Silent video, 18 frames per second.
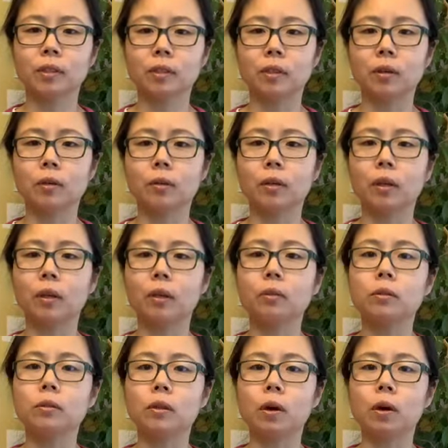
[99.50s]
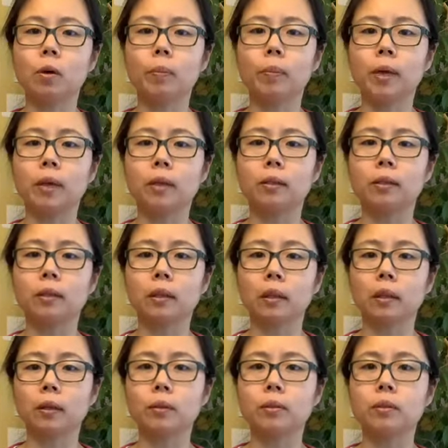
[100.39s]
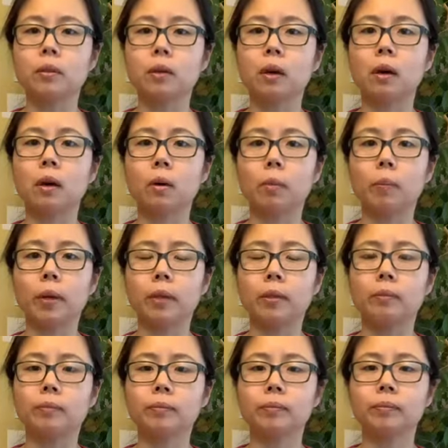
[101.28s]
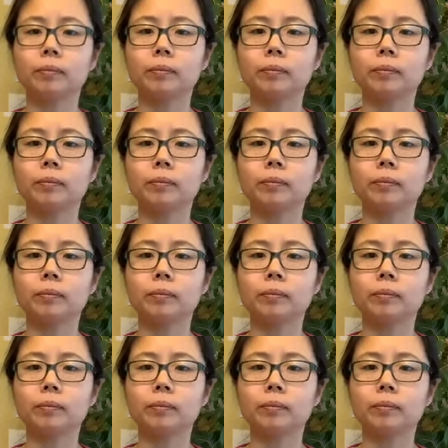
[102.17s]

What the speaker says: So close, open, close, open.